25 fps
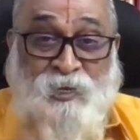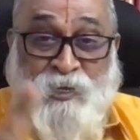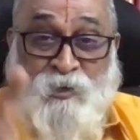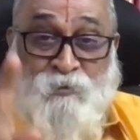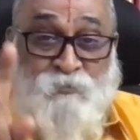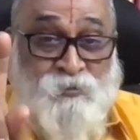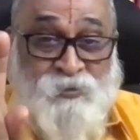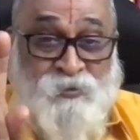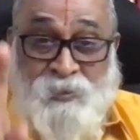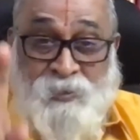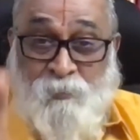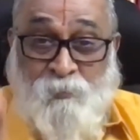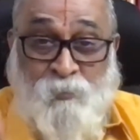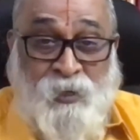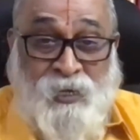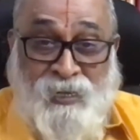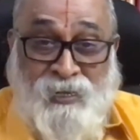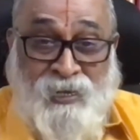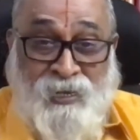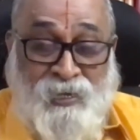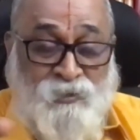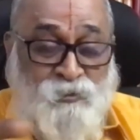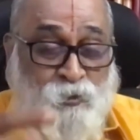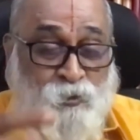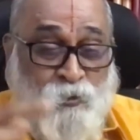If
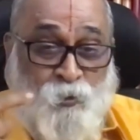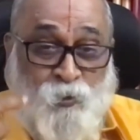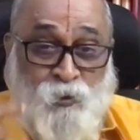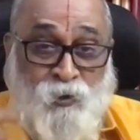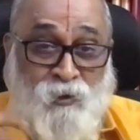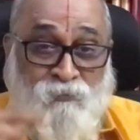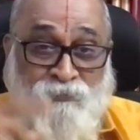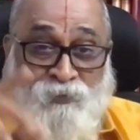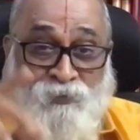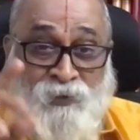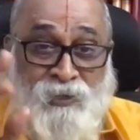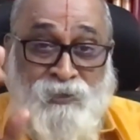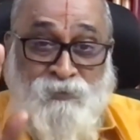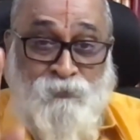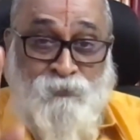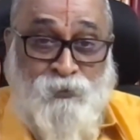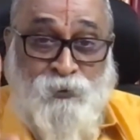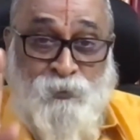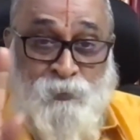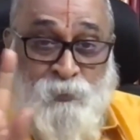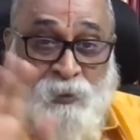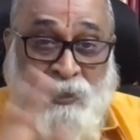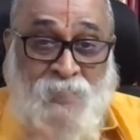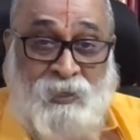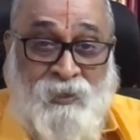somebody has total faith
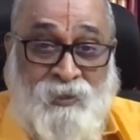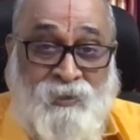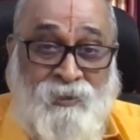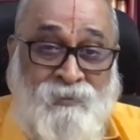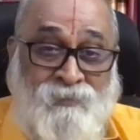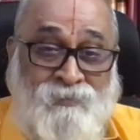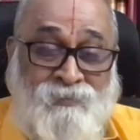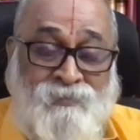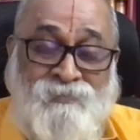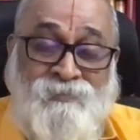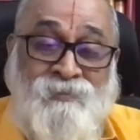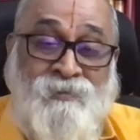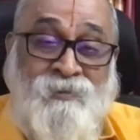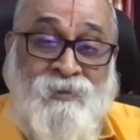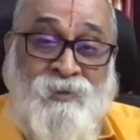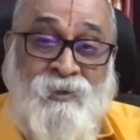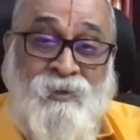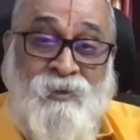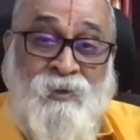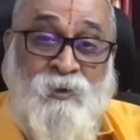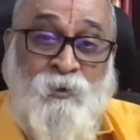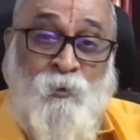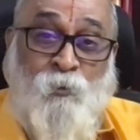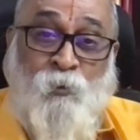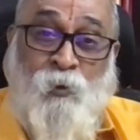with me,
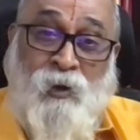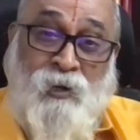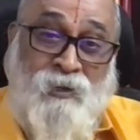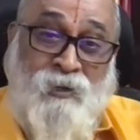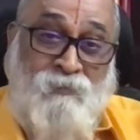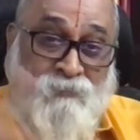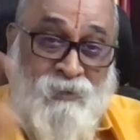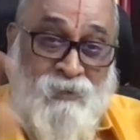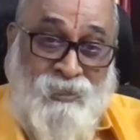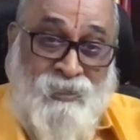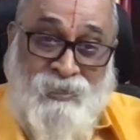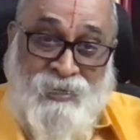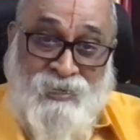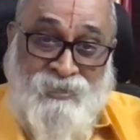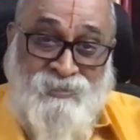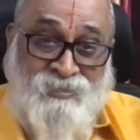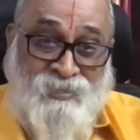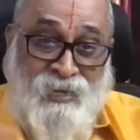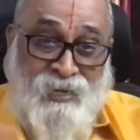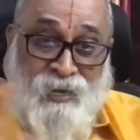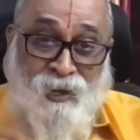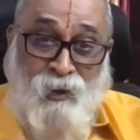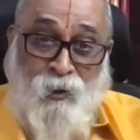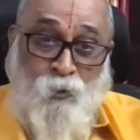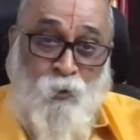whatever they
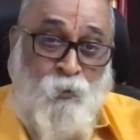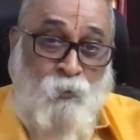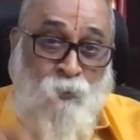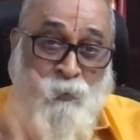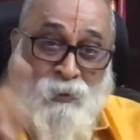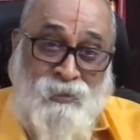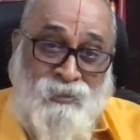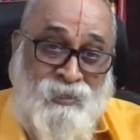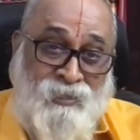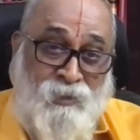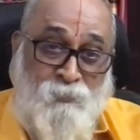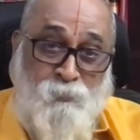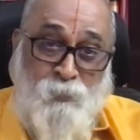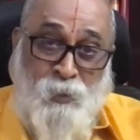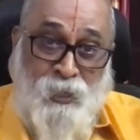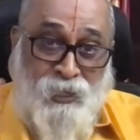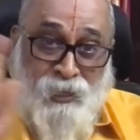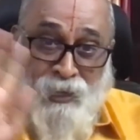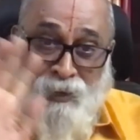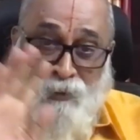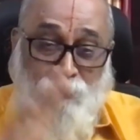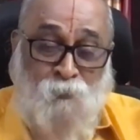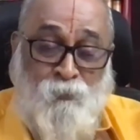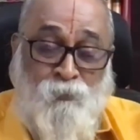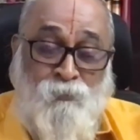say, however they
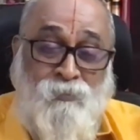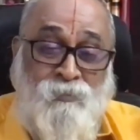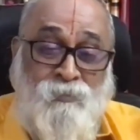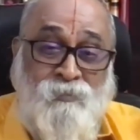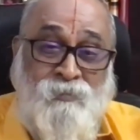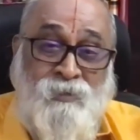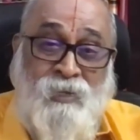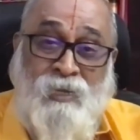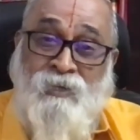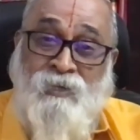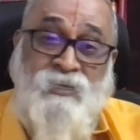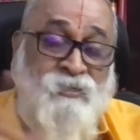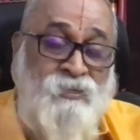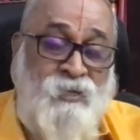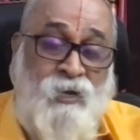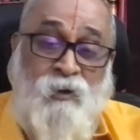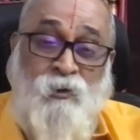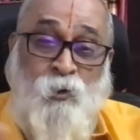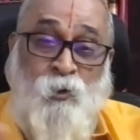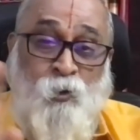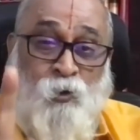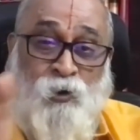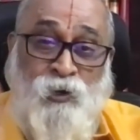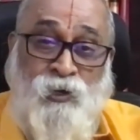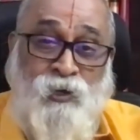behave, that is
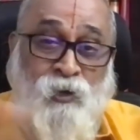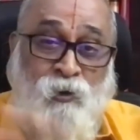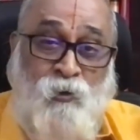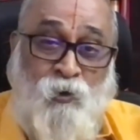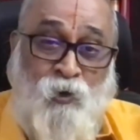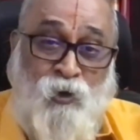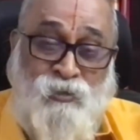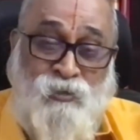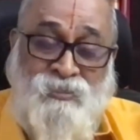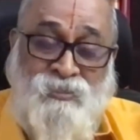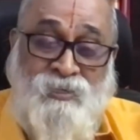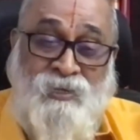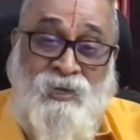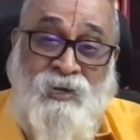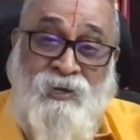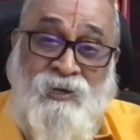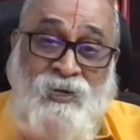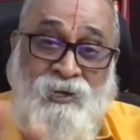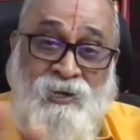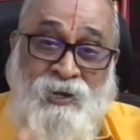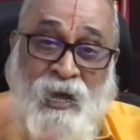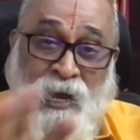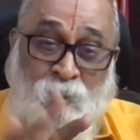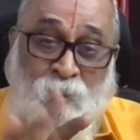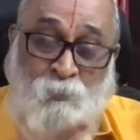not going to cause
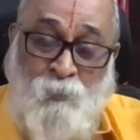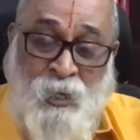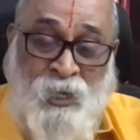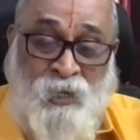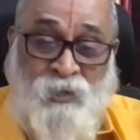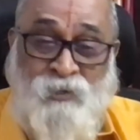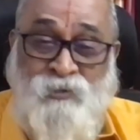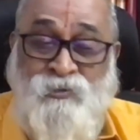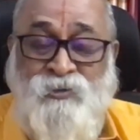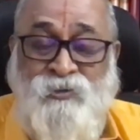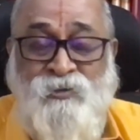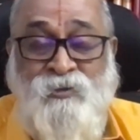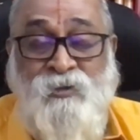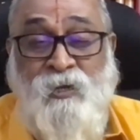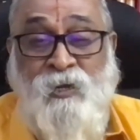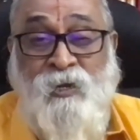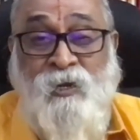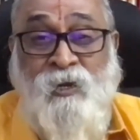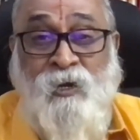any damage